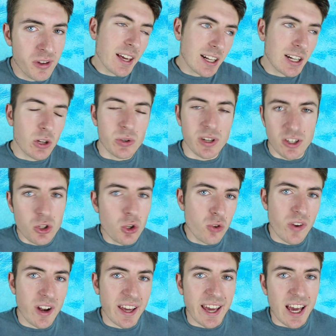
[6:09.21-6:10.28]
including 2
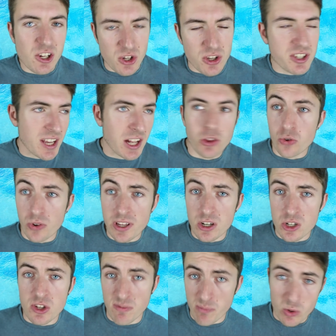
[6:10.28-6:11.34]
relegations and 3
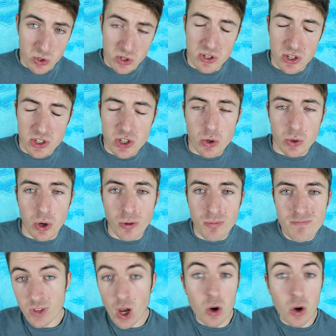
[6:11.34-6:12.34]
years of Moussa Sissoko.